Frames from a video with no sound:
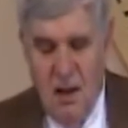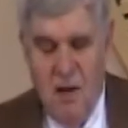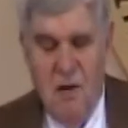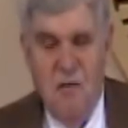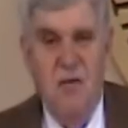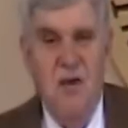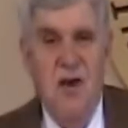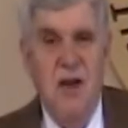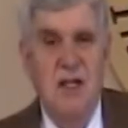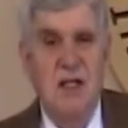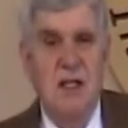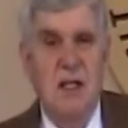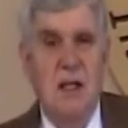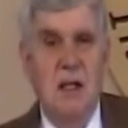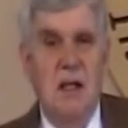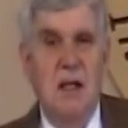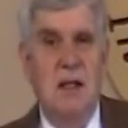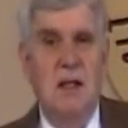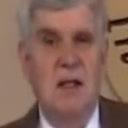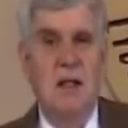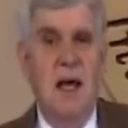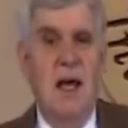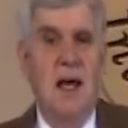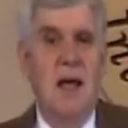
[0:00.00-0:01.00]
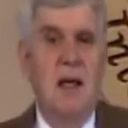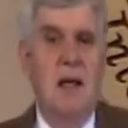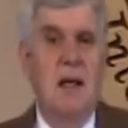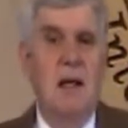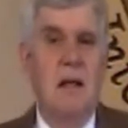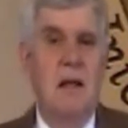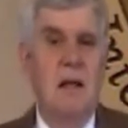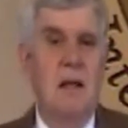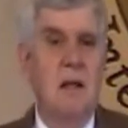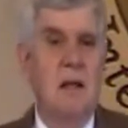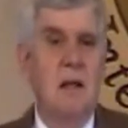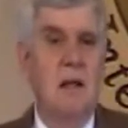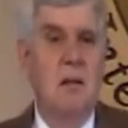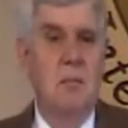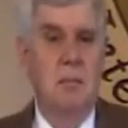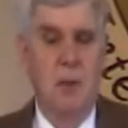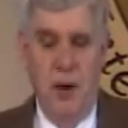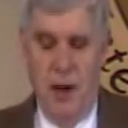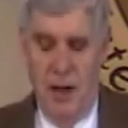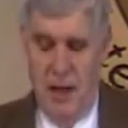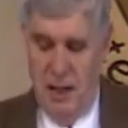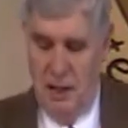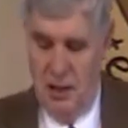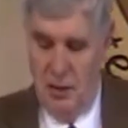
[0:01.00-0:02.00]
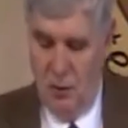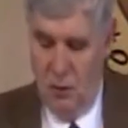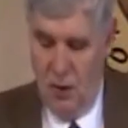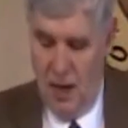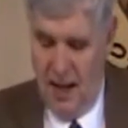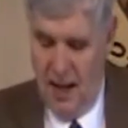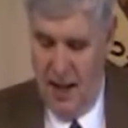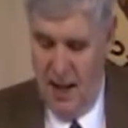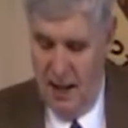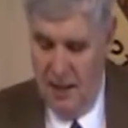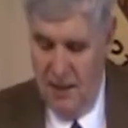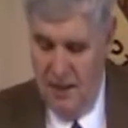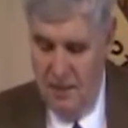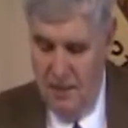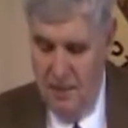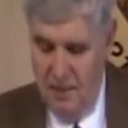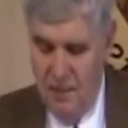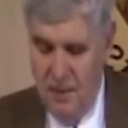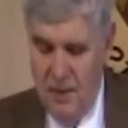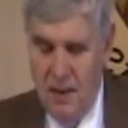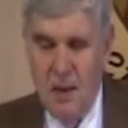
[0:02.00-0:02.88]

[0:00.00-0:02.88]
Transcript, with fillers: physically taking the bread and the wine.